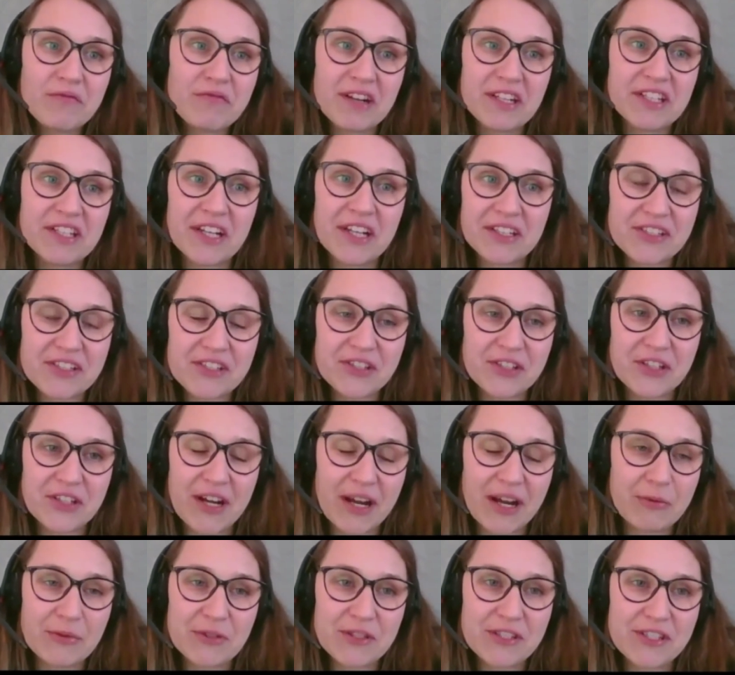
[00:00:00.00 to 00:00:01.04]
ready answer,
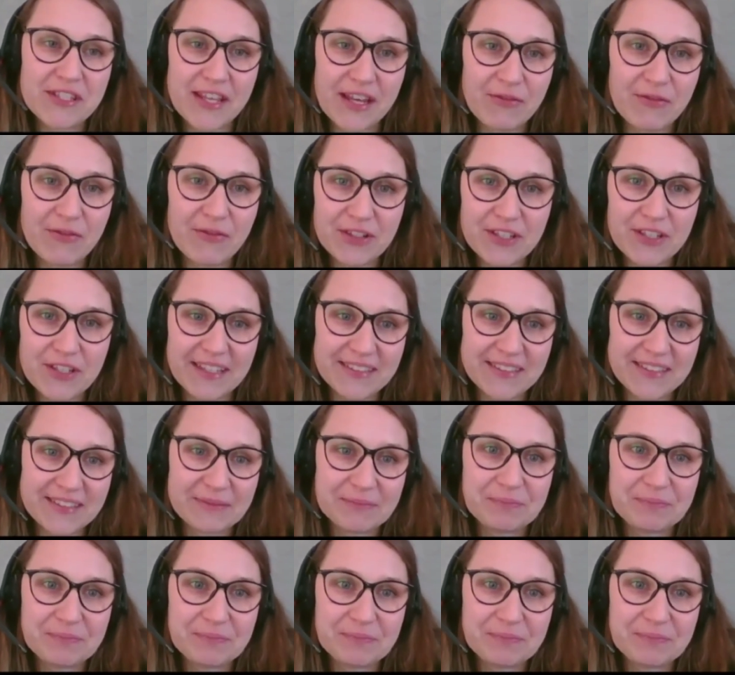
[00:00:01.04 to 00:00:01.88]
I would say, for that.